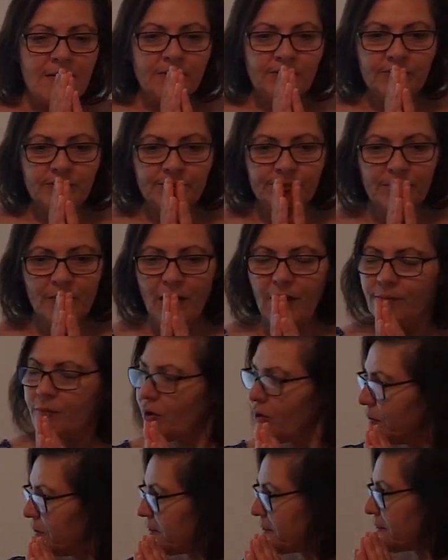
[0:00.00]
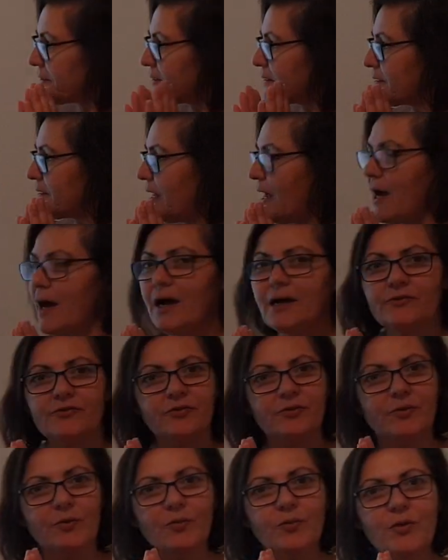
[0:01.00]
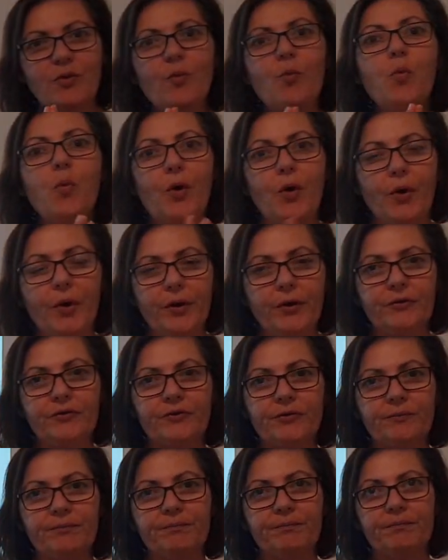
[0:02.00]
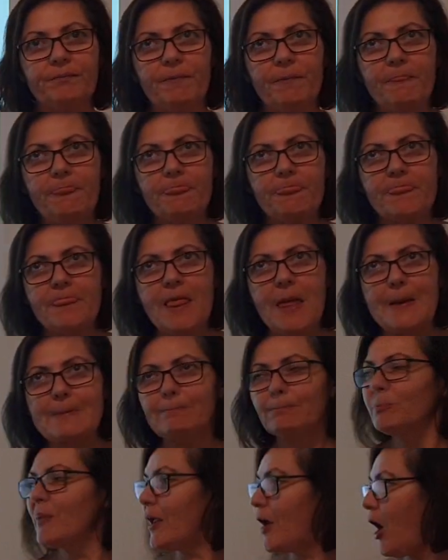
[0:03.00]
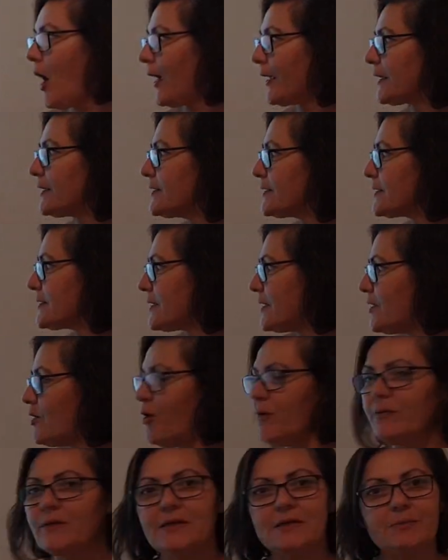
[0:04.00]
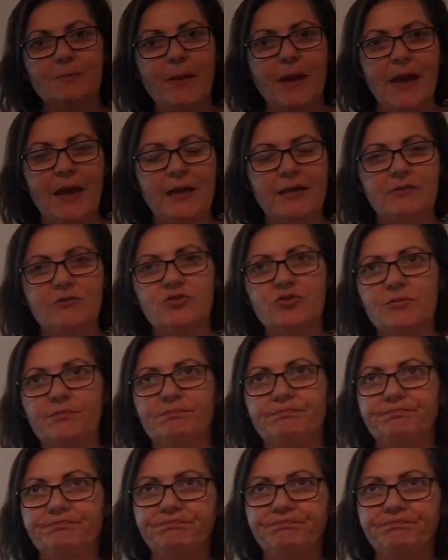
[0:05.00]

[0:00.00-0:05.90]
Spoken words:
I'm going to start with a word that I can see on this page.